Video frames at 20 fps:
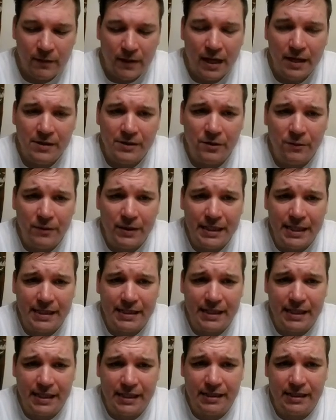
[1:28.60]
So what
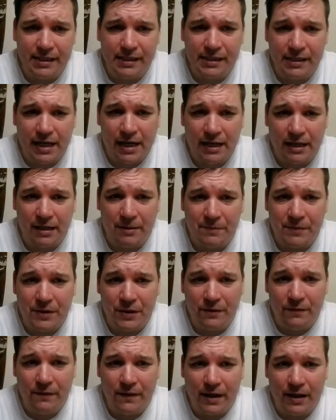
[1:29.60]
this is setting up
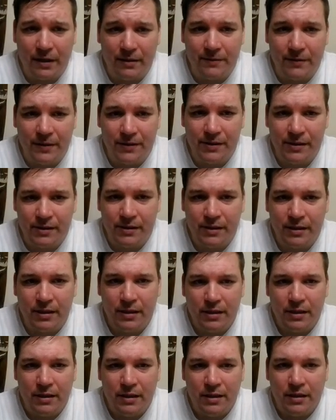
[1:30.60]
two variables
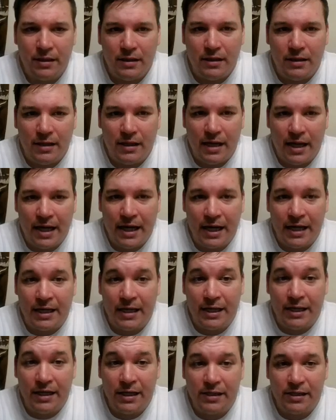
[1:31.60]
and
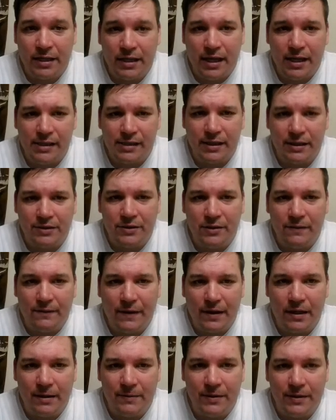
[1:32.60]
initializing two
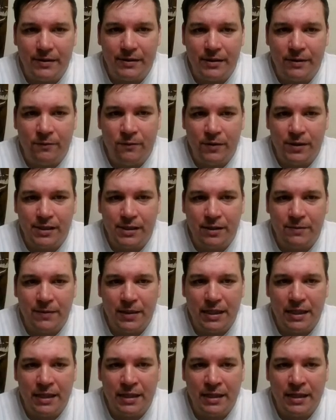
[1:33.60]
variables, and one's going to be
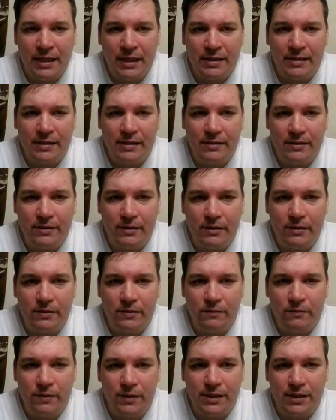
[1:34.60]
the index,
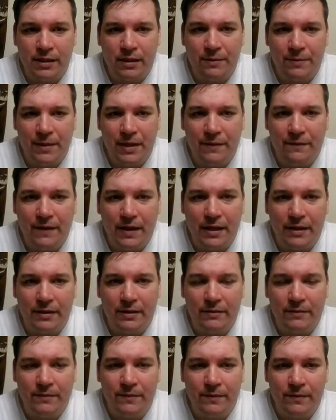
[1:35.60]
one's going to be the value.